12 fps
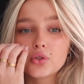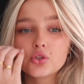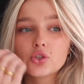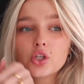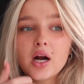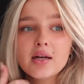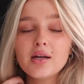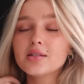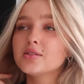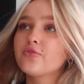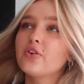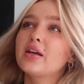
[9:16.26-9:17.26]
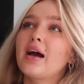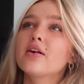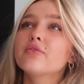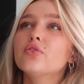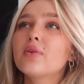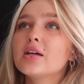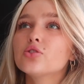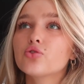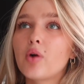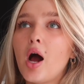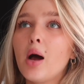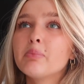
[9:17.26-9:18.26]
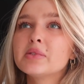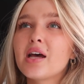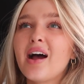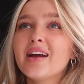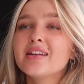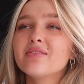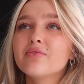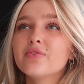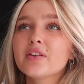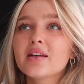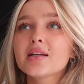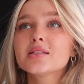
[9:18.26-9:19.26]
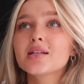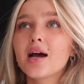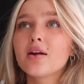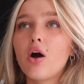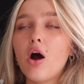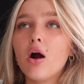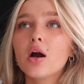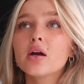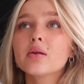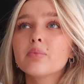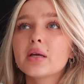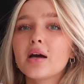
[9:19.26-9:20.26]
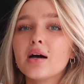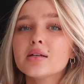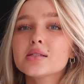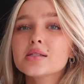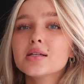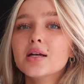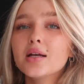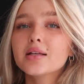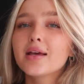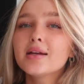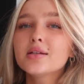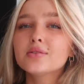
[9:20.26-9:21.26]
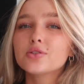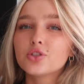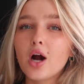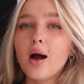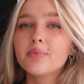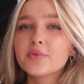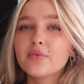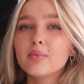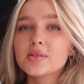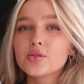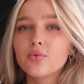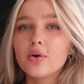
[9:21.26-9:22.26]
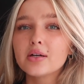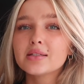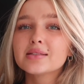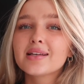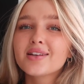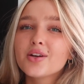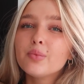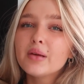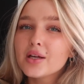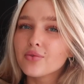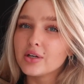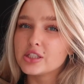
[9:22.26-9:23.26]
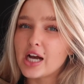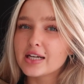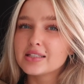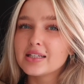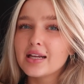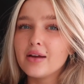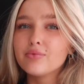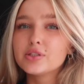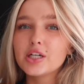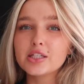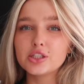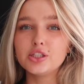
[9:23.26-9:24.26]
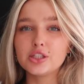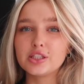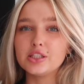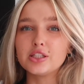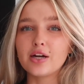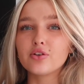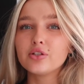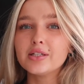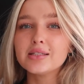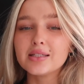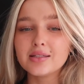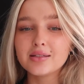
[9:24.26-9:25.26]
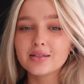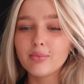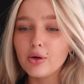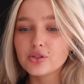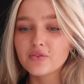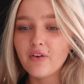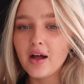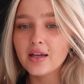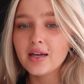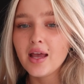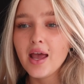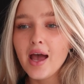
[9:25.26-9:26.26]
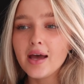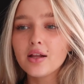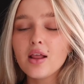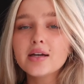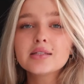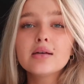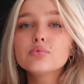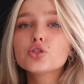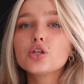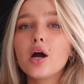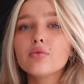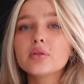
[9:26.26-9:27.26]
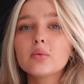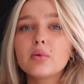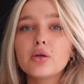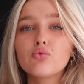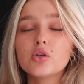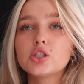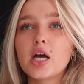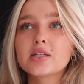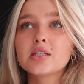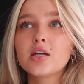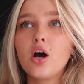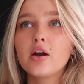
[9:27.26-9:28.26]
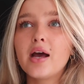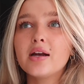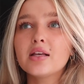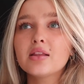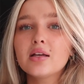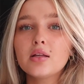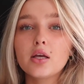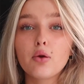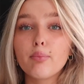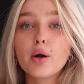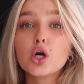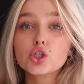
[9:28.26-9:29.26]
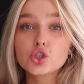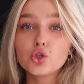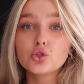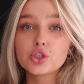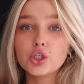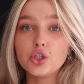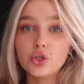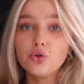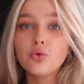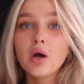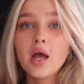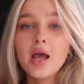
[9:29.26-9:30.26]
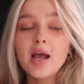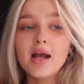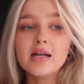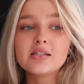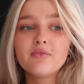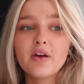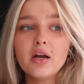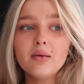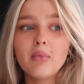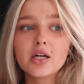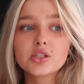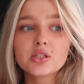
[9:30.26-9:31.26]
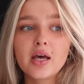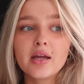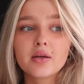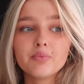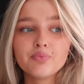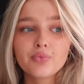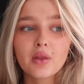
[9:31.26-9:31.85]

try not to freak out if you get dropped. I feel like it's kind of hard because getting dropped from a sorority, it's like you're being rejected, and rejection just in general isn't the most fun. And a lot of times you're not really being rejected on anything like personal to you. It's very much like,